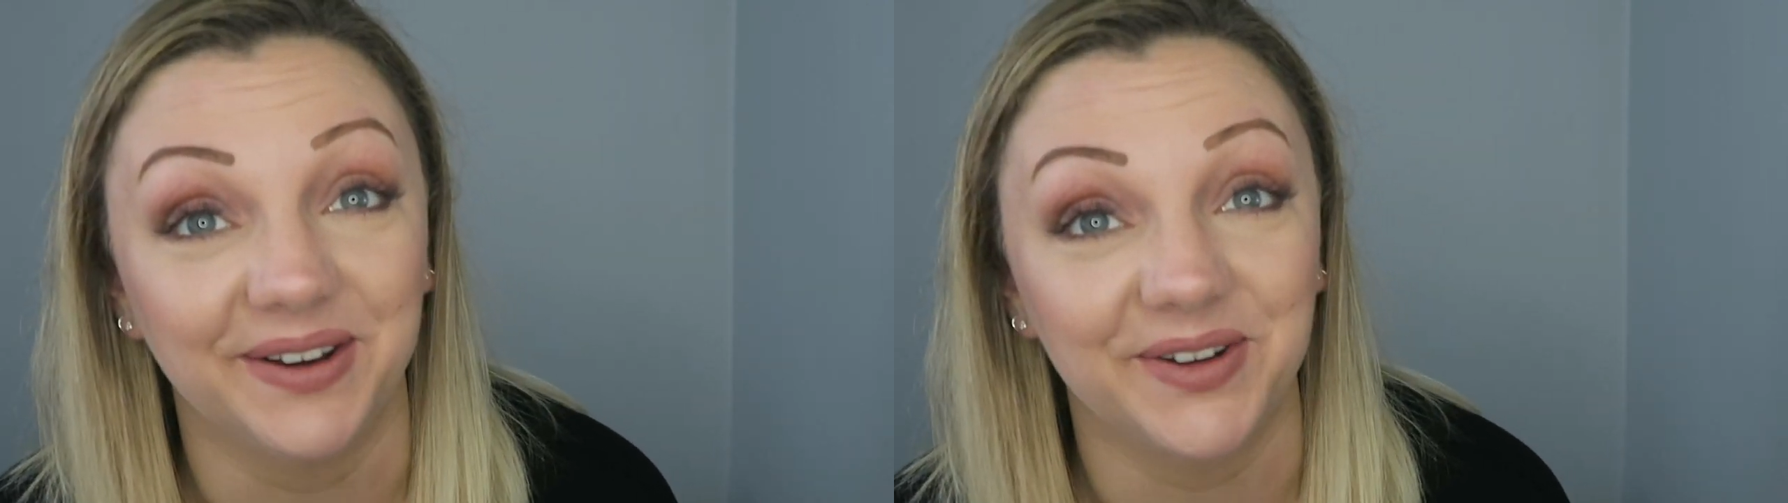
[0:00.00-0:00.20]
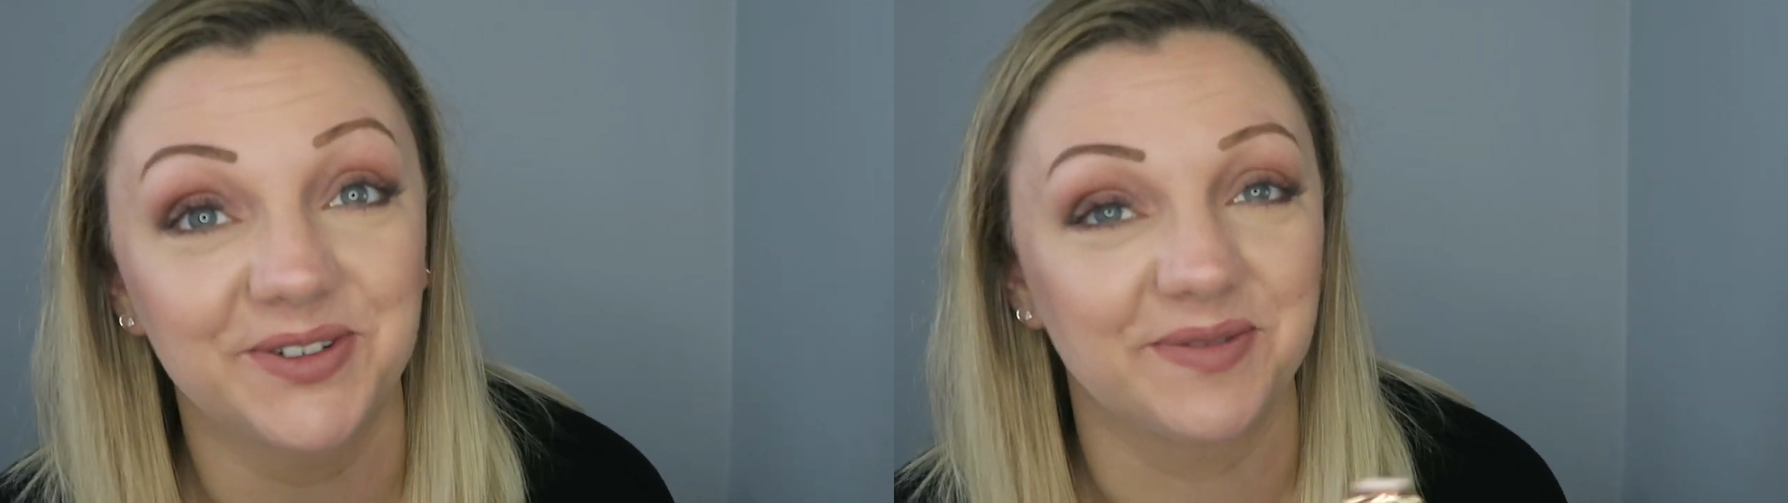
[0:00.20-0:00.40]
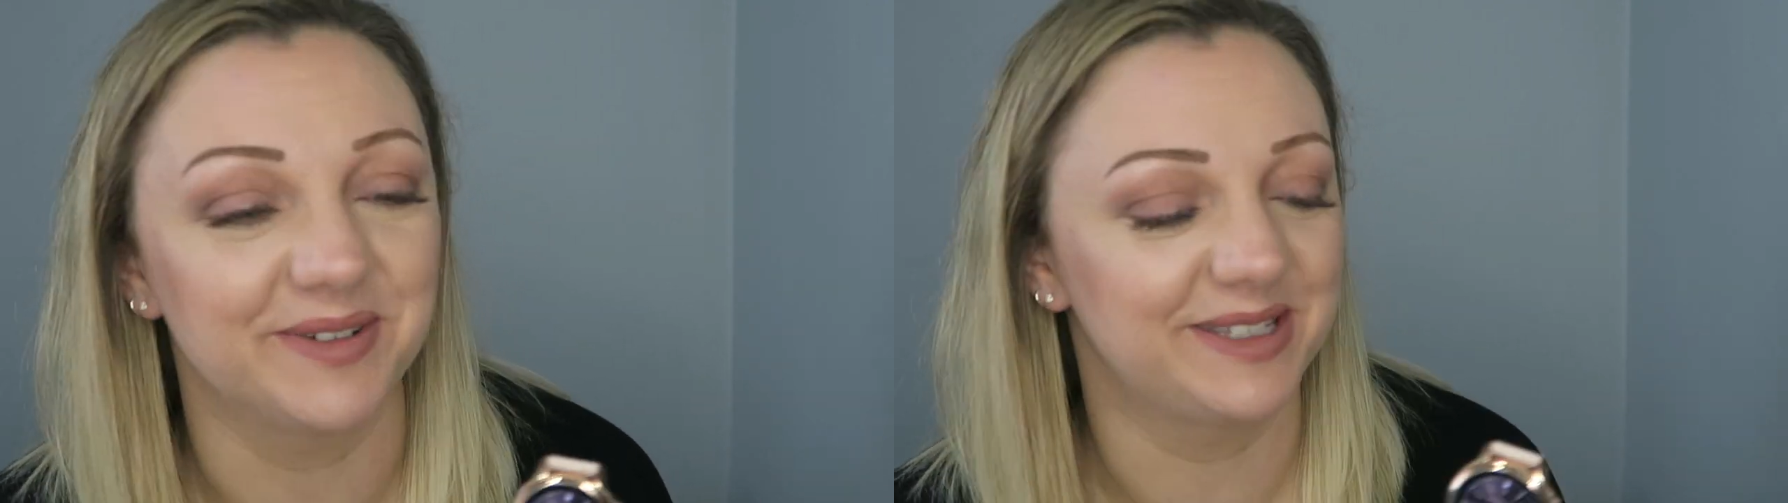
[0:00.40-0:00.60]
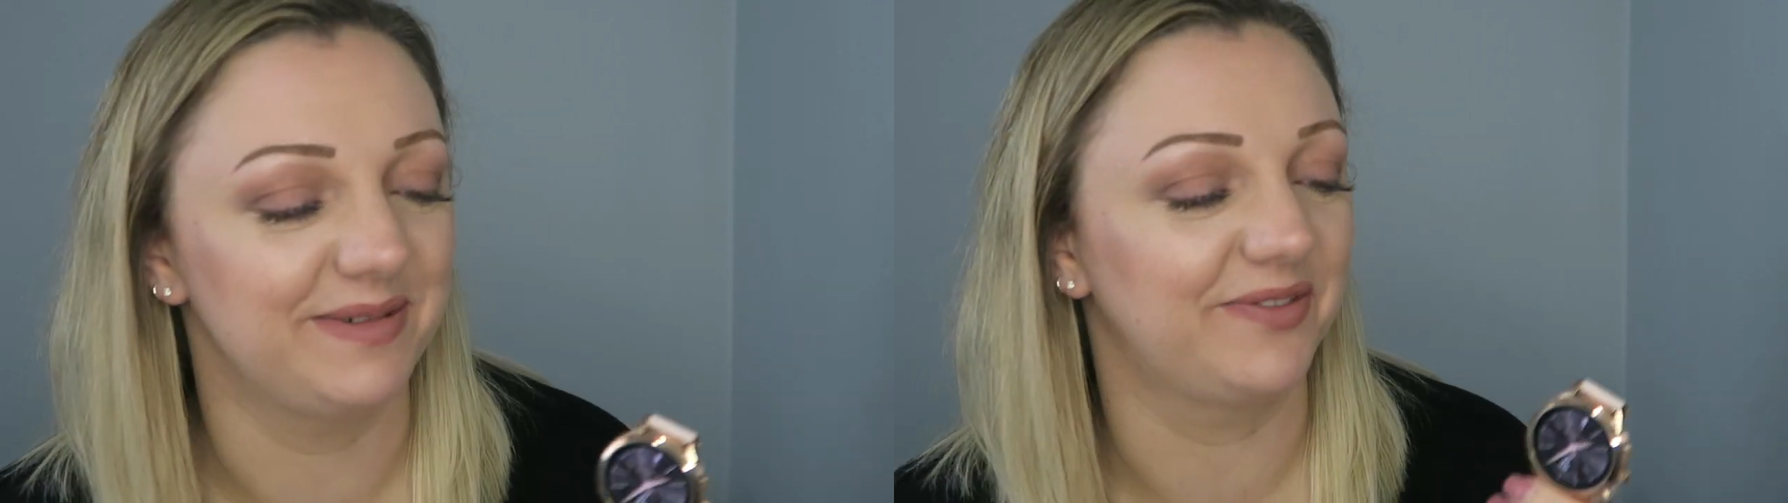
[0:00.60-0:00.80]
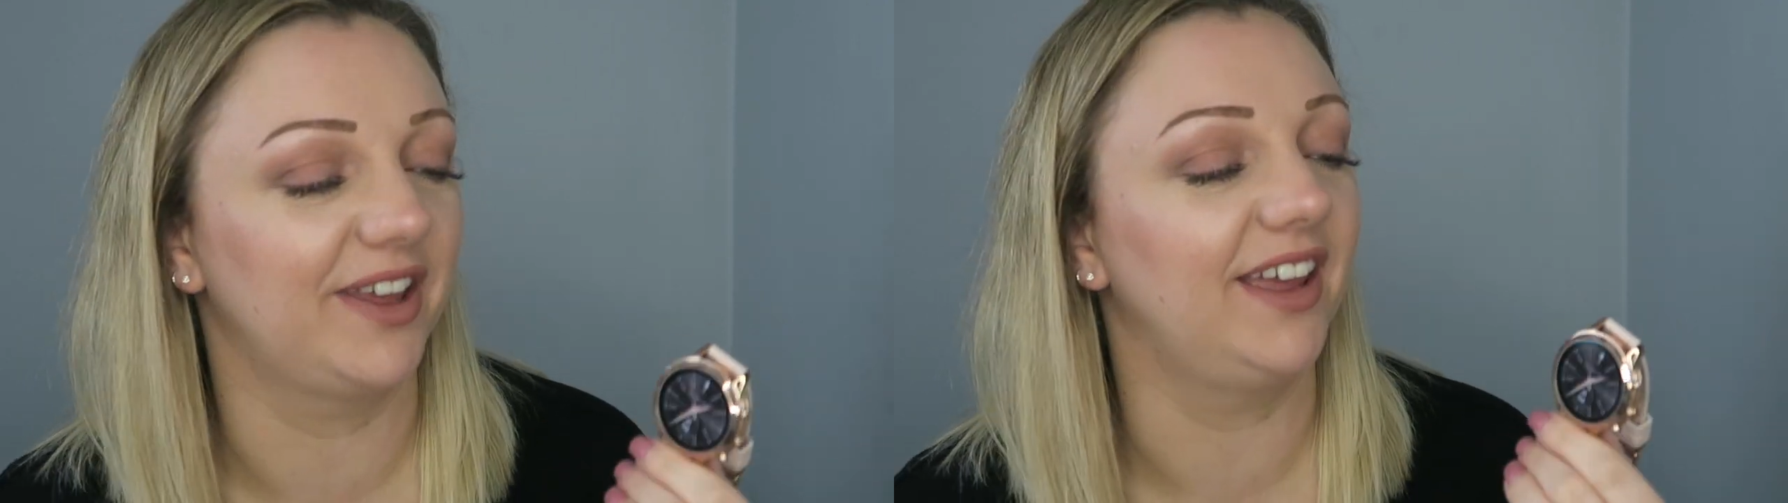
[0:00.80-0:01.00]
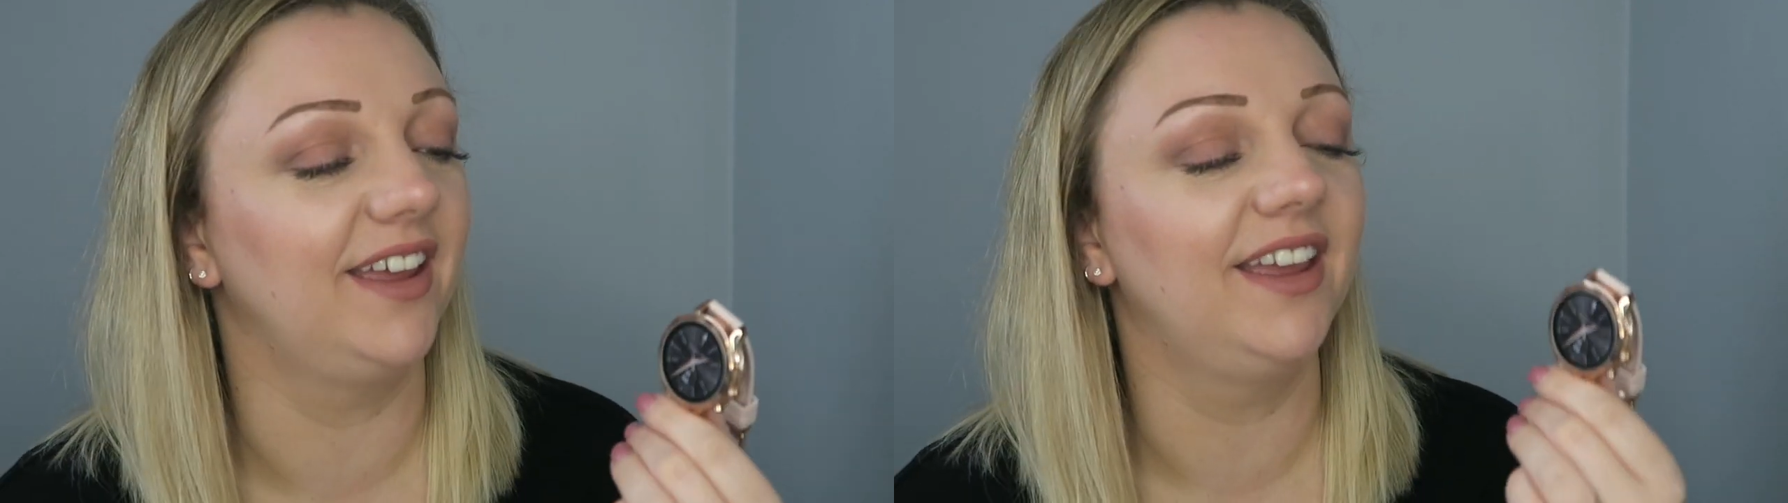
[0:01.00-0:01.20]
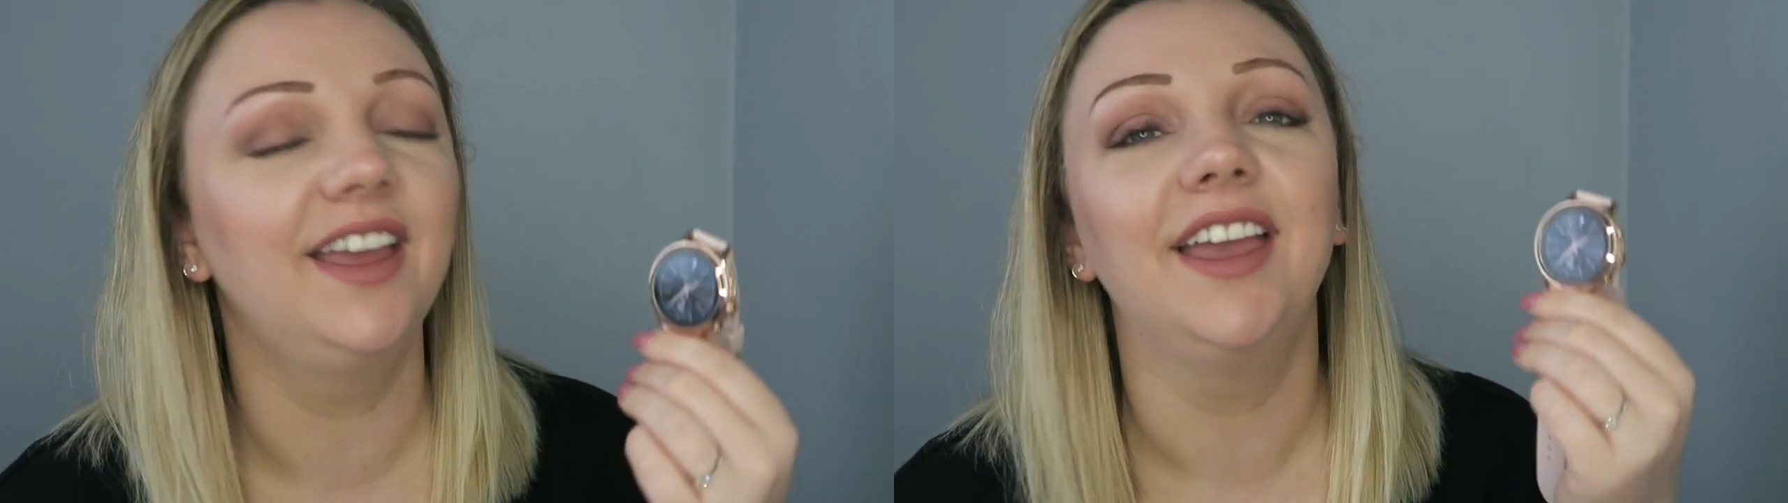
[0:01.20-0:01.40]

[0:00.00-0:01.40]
a lot of trouble to be fair.